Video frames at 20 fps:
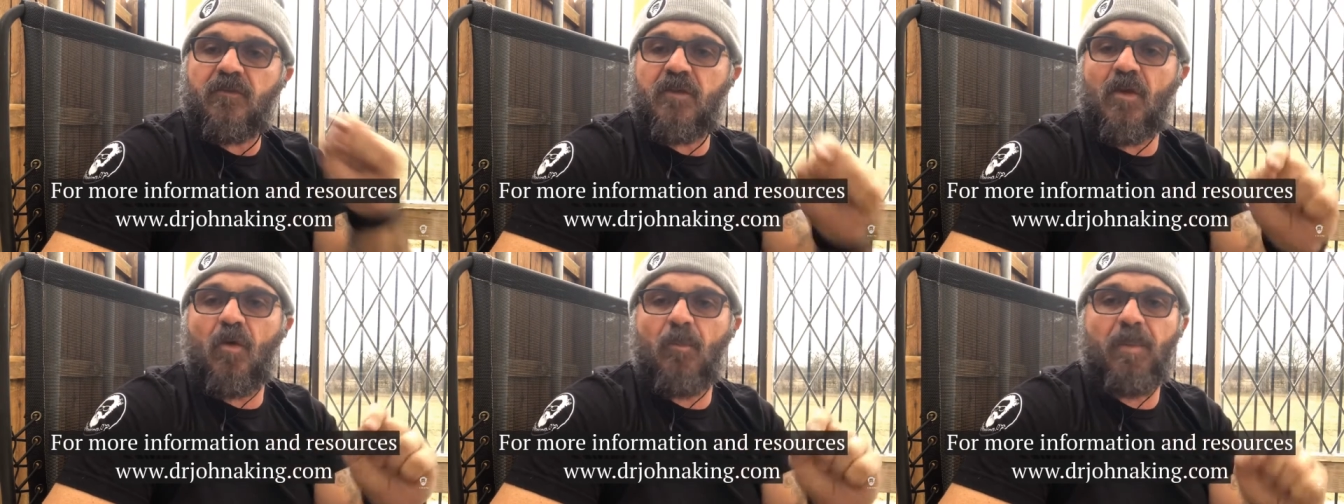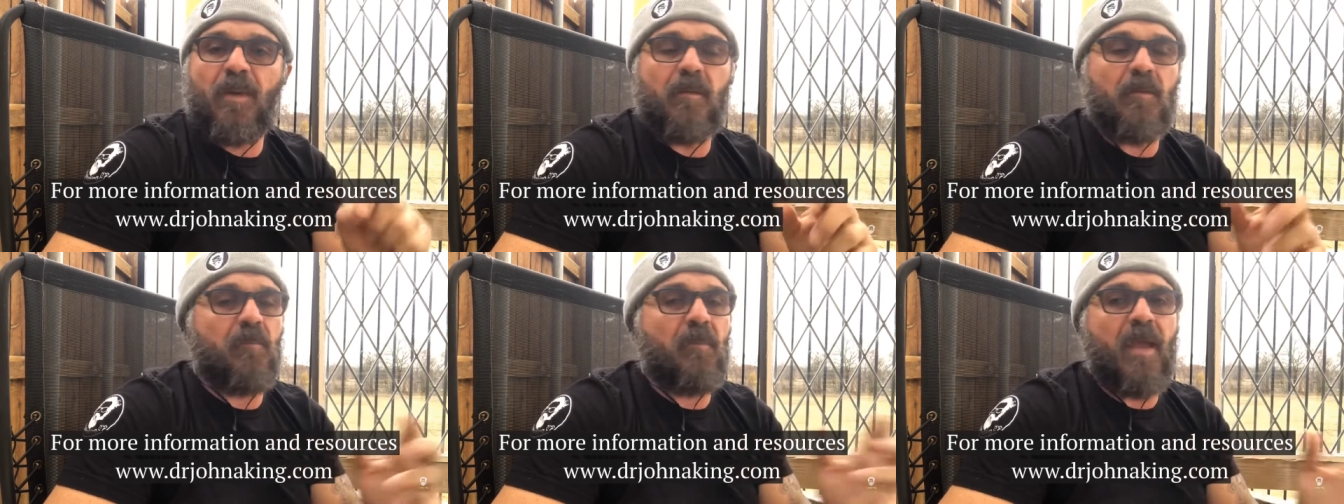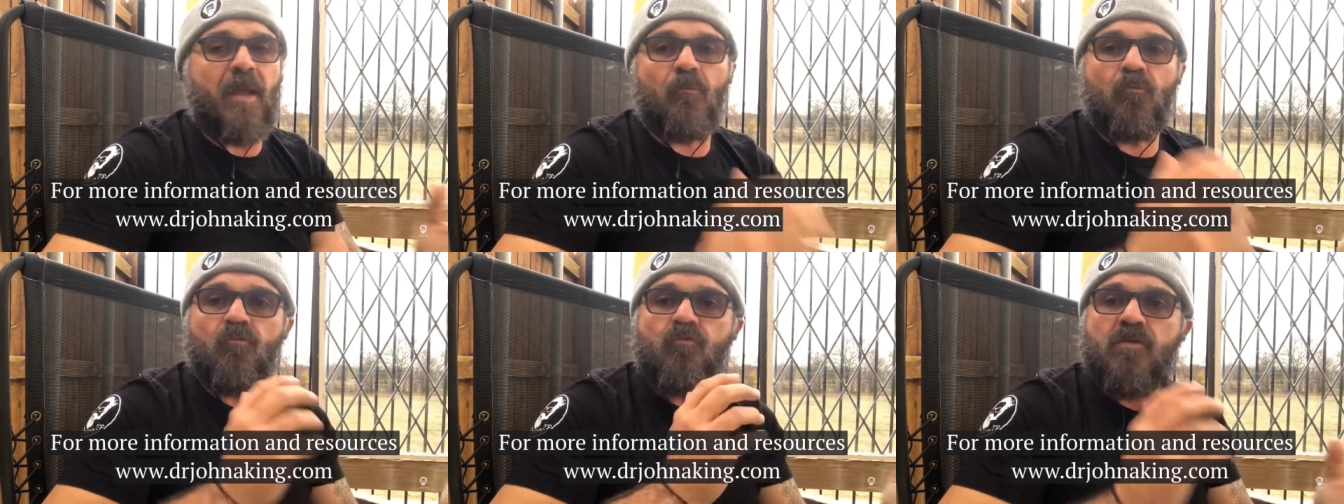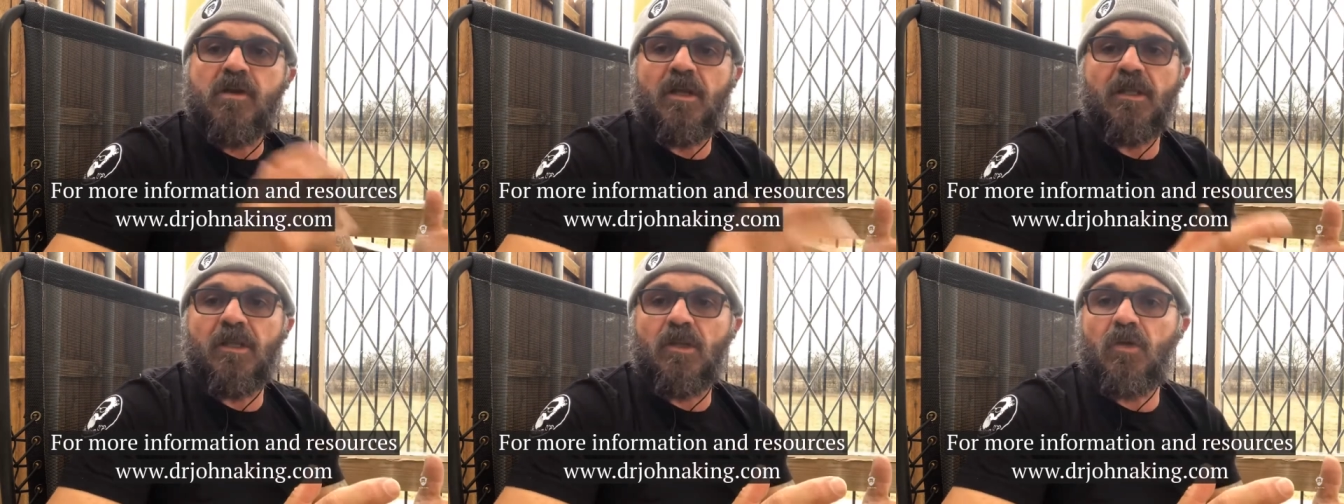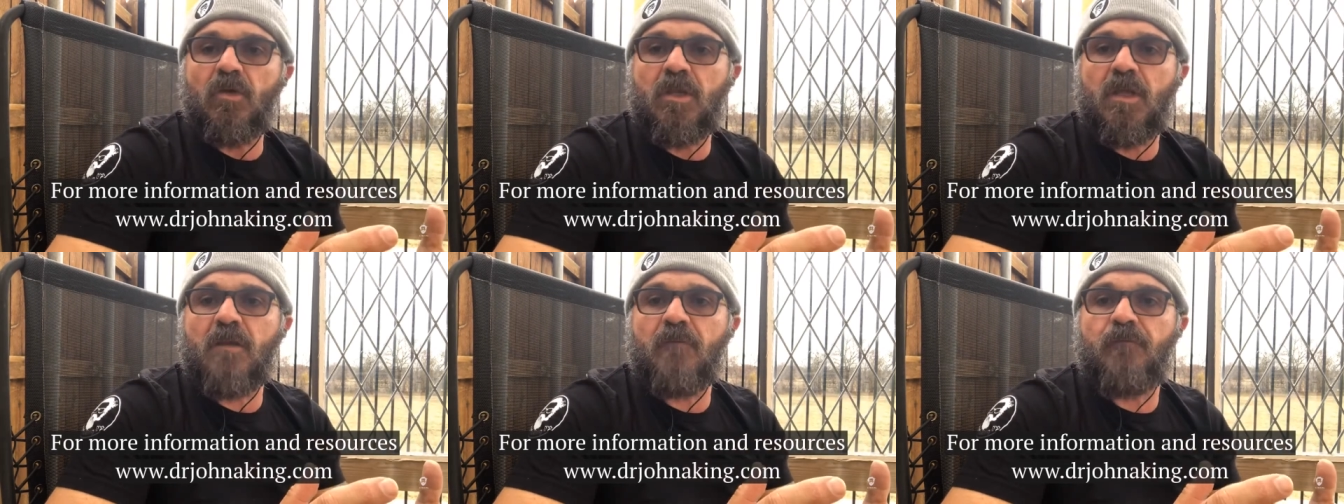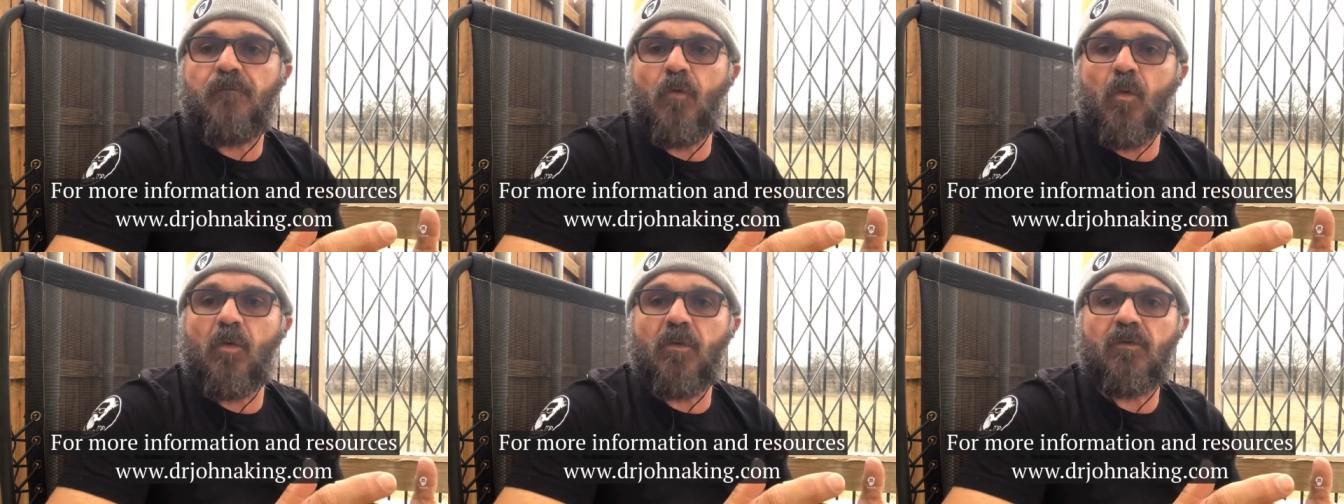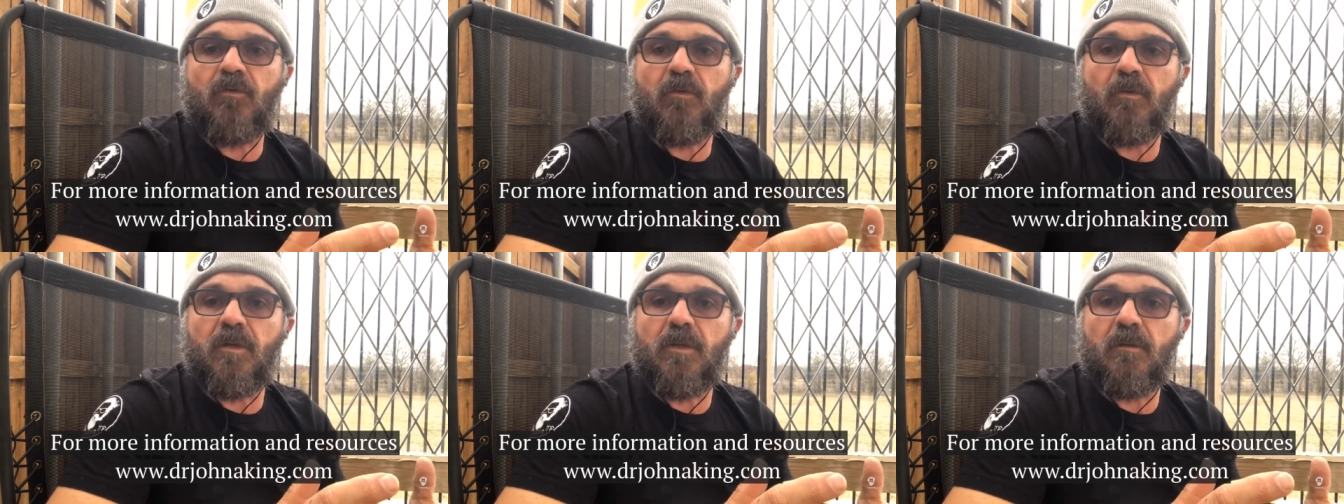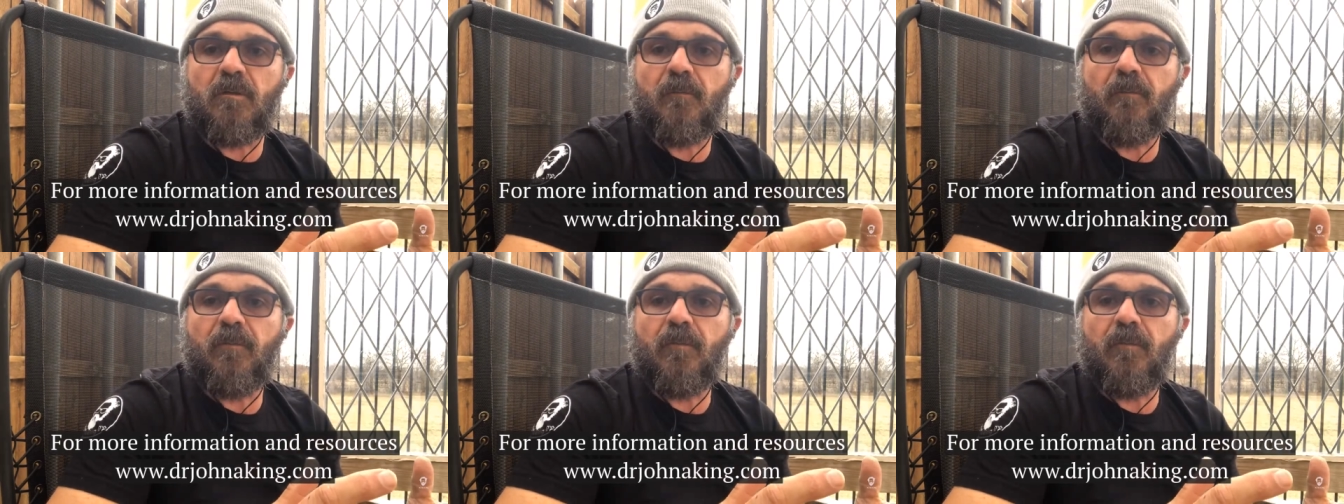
Tell people, man, really looking forward to it.